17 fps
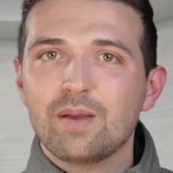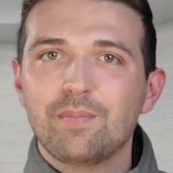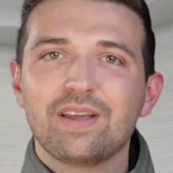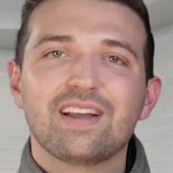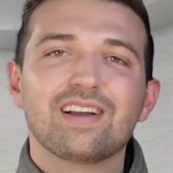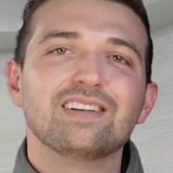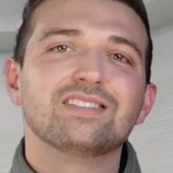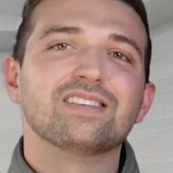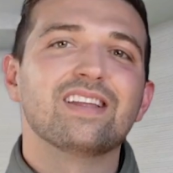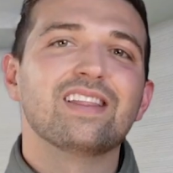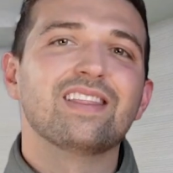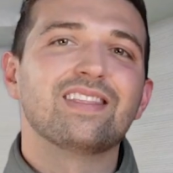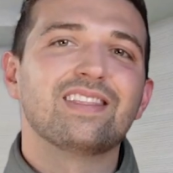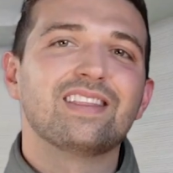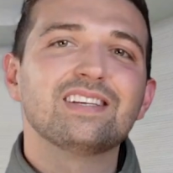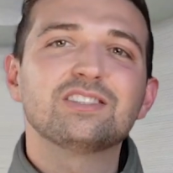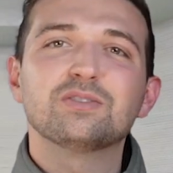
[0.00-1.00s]
because
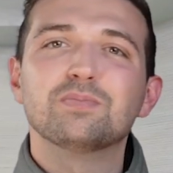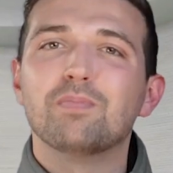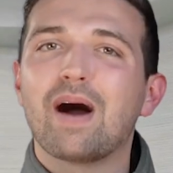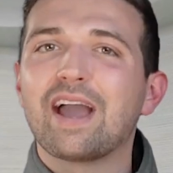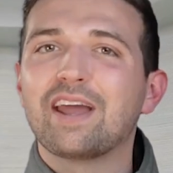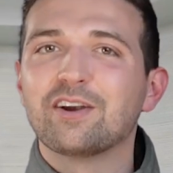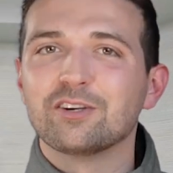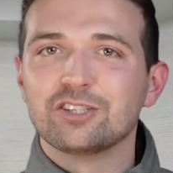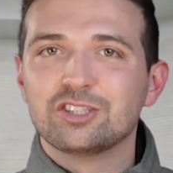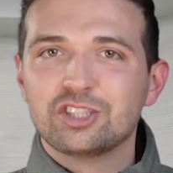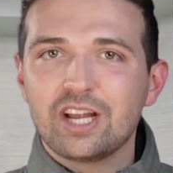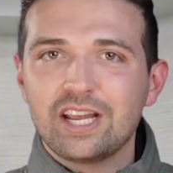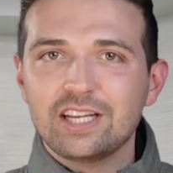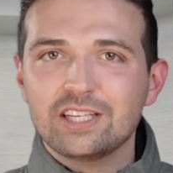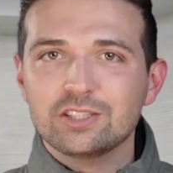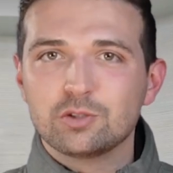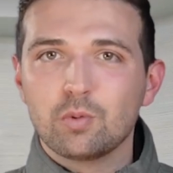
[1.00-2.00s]
this minor
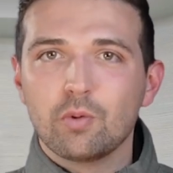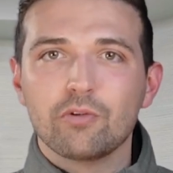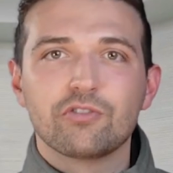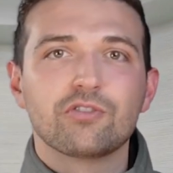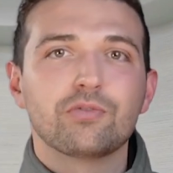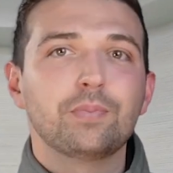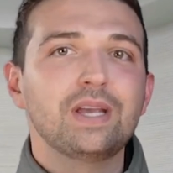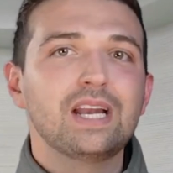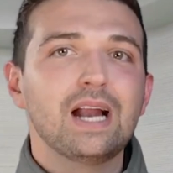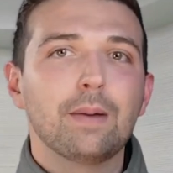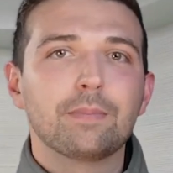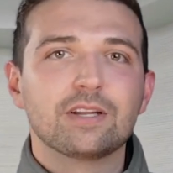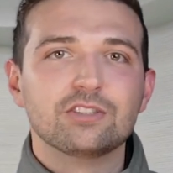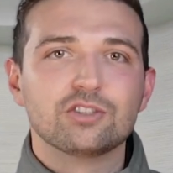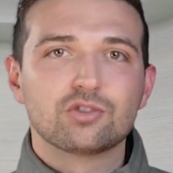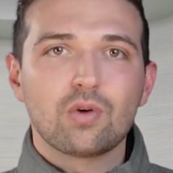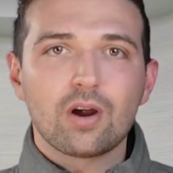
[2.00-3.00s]
change will speed up
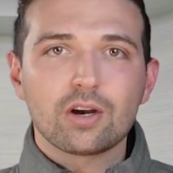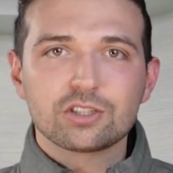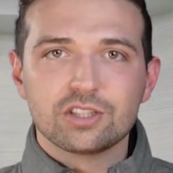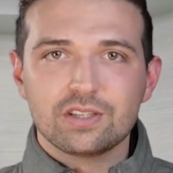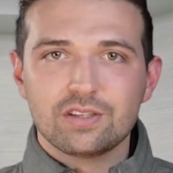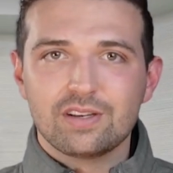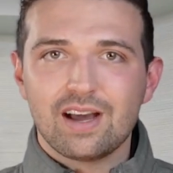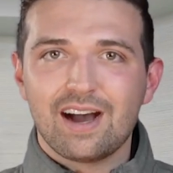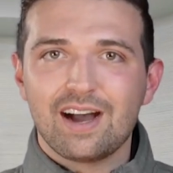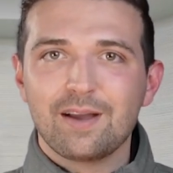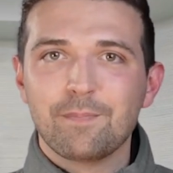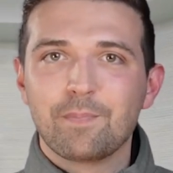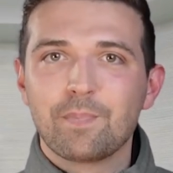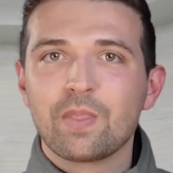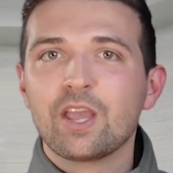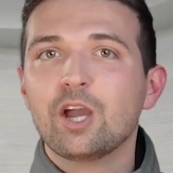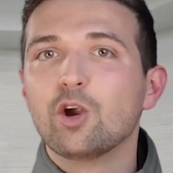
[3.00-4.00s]
construction
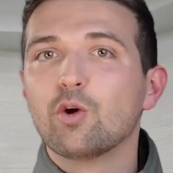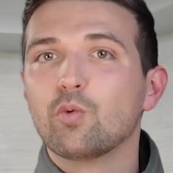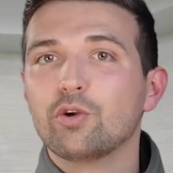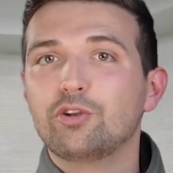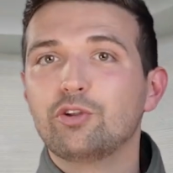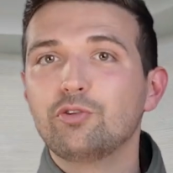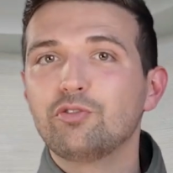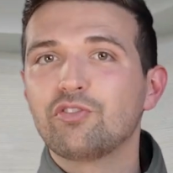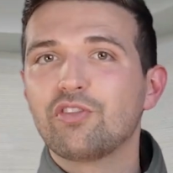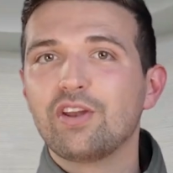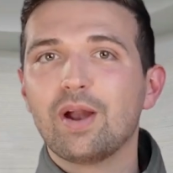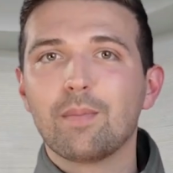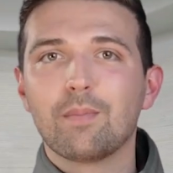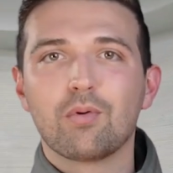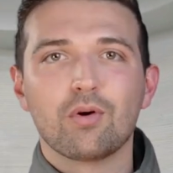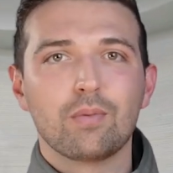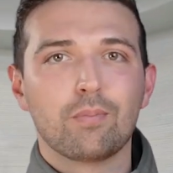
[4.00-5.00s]
time, reduce the
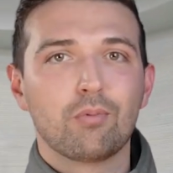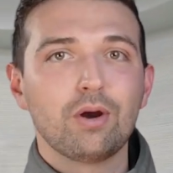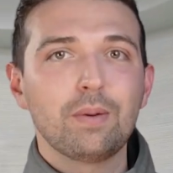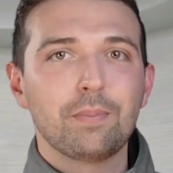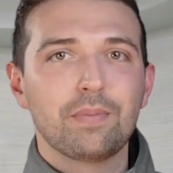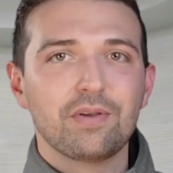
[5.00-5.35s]
number of print